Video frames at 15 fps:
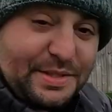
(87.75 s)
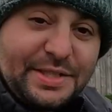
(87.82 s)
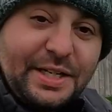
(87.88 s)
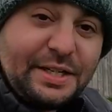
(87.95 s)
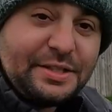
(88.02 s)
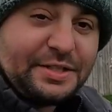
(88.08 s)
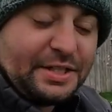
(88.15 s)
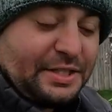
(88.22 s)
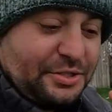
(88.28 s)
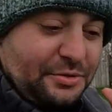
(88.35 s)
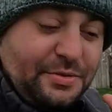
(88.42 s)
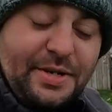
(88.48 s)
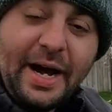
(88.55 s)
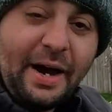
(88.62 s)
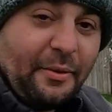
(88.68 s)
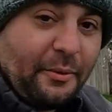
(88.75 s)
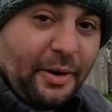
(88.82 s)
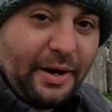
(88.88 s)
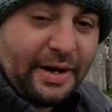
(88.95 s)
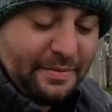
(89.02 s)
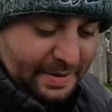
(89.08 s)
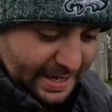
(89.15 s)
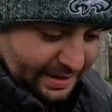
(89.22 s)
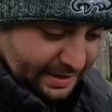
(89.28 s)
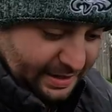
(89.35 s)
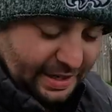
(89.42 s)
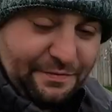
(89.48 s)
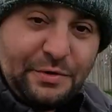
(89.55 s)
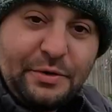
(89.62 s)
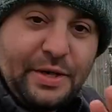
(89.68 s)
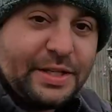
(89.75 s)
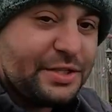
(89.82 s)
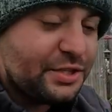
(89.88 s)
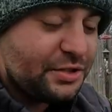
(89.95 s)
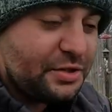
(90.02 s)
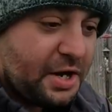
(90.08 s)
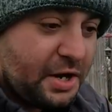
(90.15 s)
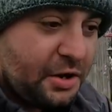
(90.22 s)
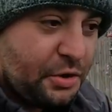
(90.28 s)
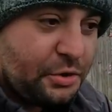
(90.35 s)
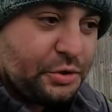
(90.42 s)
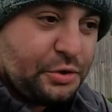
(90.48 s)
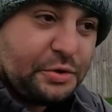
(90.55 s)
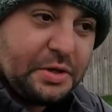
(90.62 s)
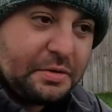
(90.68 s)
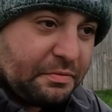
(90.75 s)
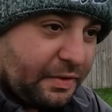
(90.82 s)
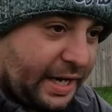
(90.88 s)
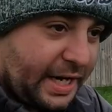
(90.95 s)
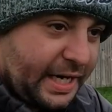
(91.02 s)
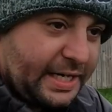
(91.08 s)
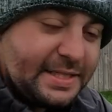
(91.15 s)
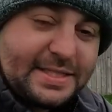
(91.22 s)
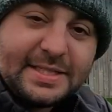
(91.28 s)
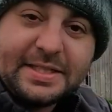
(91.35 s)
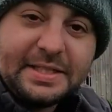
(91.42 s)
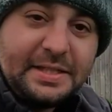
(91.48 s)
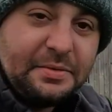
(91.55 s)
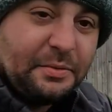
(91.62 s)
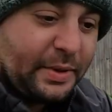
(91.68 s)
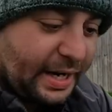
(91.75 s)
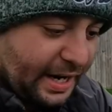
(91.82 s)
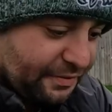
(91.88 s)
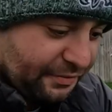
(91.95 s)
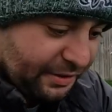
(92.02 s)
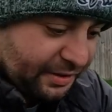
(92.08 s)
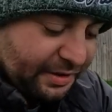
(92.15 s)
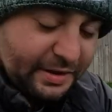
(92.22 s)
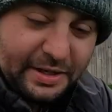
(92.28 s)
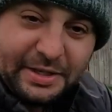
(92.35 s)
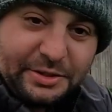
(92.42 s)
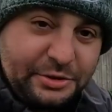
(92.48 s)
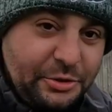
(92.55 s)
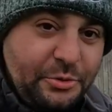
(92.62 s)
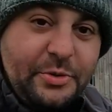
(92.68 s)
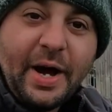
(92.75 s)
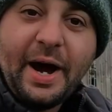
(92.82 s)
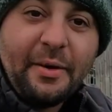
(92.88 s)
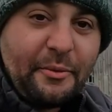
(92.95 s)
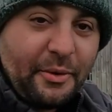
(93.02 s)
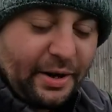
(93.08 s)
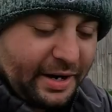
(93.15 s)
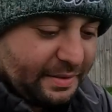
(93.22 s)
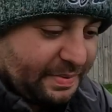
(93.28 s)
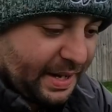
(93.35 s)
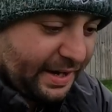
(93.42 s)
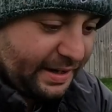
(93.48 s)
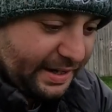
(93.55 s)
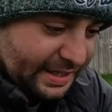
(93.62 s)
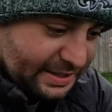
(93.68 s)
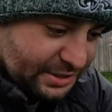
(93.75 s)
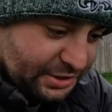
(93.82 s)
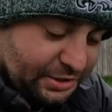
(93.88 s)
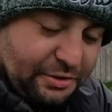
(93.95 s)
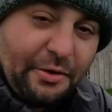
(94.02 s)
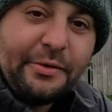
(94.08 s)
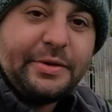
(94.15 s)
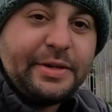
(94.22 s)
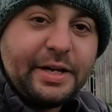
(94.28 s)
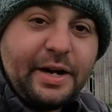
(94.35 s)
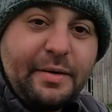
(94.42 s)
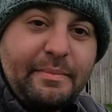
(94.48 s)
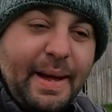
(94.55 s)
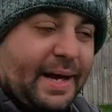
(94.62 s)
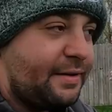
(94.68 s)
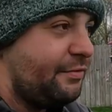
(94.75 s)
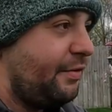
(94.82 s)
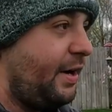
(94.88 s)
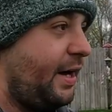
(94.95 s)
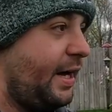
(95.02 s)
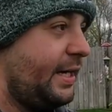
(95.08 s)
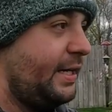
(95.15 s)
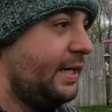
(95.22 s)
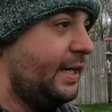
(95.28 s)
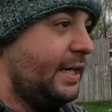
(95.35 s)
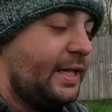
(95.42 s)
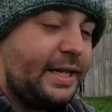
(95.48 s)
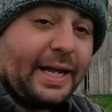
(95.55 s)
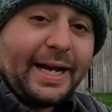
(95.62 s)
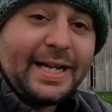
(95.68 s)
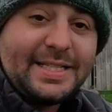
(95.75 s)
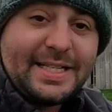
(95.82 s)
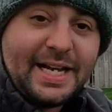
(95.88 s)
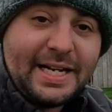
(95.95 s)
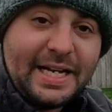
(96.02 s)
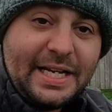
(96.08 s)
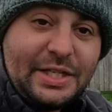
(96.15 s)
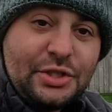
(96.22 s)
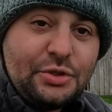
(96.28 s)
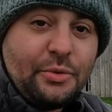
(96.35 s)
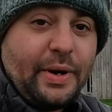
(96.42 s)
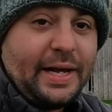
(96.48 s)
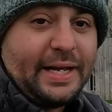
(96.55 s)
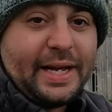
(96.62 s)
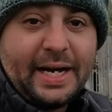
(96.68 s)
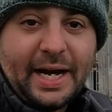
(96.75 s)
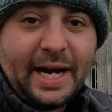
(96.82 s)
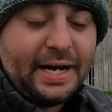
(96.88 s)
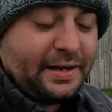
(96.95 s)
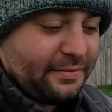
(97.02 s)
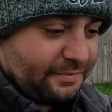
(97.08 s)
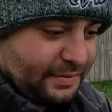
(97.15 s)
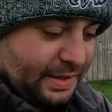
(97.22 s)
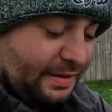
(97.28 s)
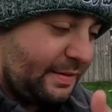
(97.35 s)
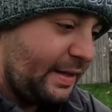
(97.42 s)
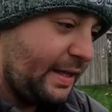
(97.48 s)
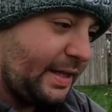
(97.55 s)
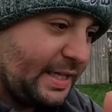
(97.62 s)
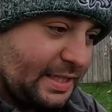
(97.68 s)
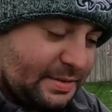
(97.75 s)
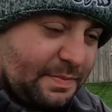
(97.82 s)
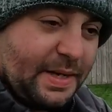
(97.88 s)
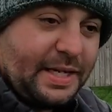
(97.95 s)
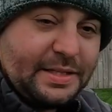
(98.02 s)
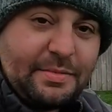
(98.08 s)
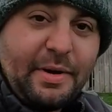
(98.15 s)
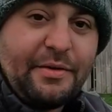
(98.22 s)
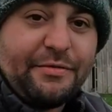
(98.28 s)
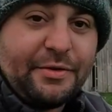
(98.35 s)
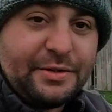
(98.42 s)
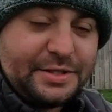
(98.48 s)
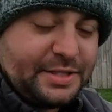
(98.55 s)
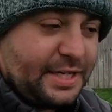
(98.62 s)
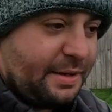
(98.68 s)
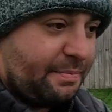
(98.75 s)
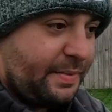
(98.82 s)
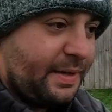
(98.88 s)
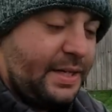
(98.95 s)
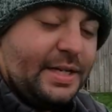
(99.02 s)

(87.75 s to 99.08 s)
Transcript: Seriously, do not worry about it. If you get snow, you get rain, sleet, whatever, do not worry about it. It's going to come back fine. Like I said, enjoy it. It kind of it leads me into my first tip.